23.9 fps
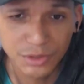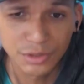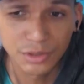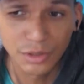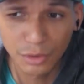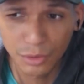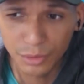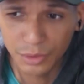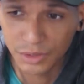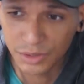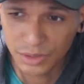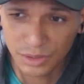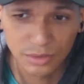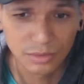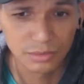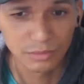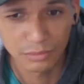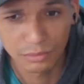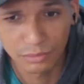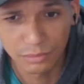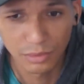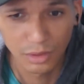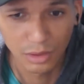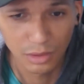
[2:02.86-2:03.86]
know is
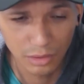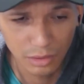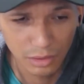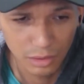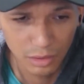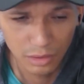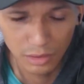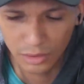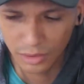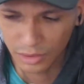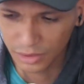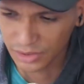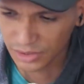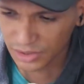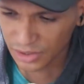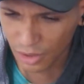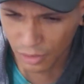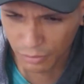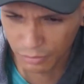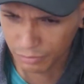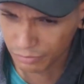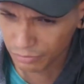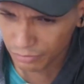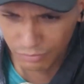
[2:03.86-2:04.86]
a
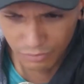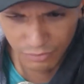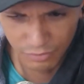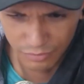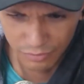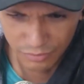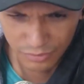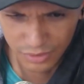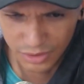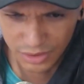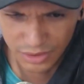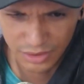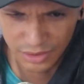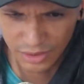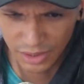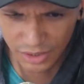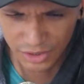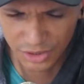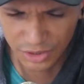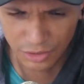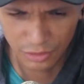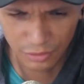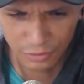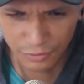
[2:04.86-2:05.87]

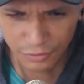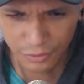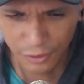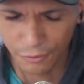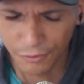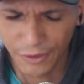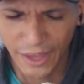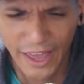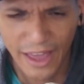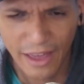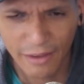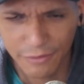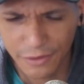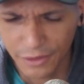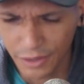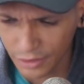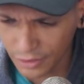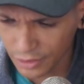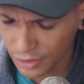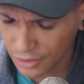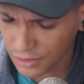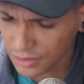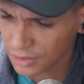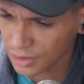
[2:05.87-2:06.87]
subsection of Avid, I
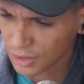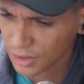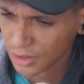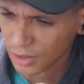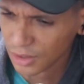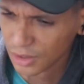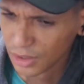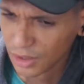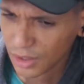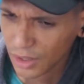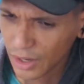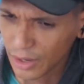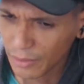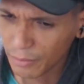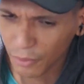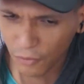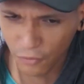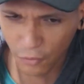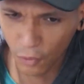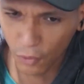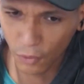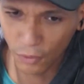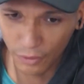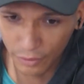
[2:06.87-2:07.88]
guess. And
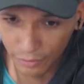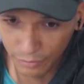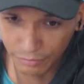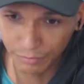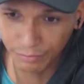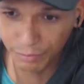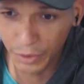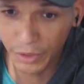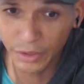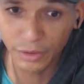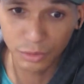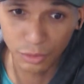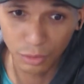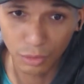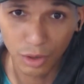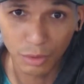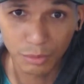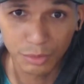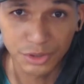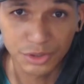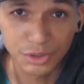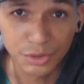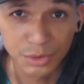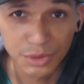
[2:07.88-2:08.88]
before Pinnacle, I
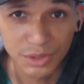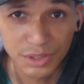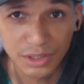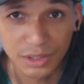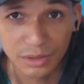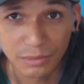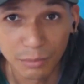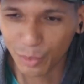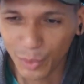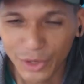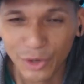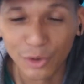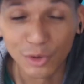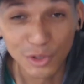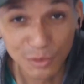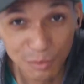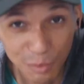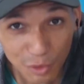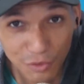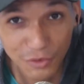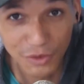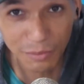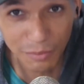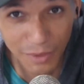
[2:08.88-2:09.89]
was using Windows
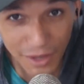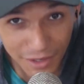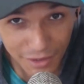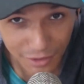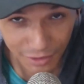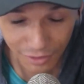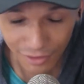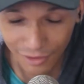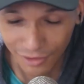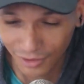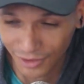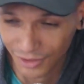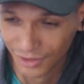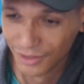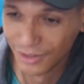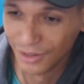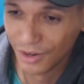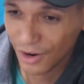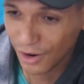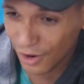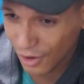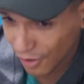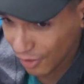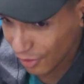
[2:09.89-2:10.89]
Movie Maker,
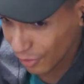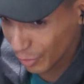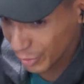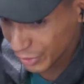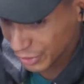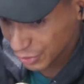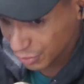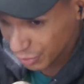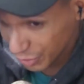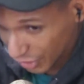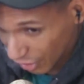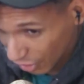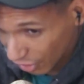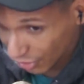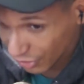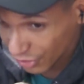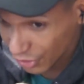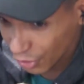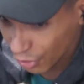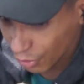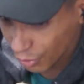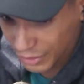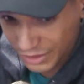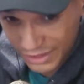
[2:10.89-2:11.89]
which we all
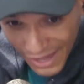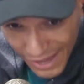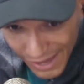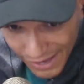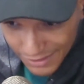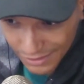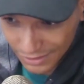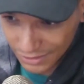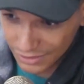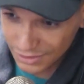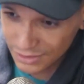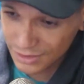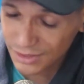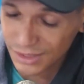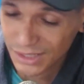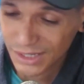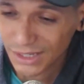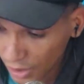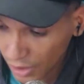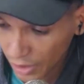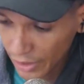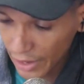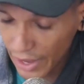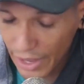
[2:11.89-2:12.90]
know what that is.
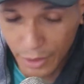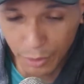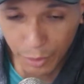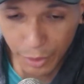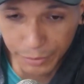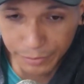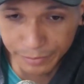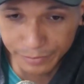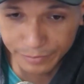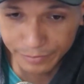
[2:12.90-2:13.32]
Anyway,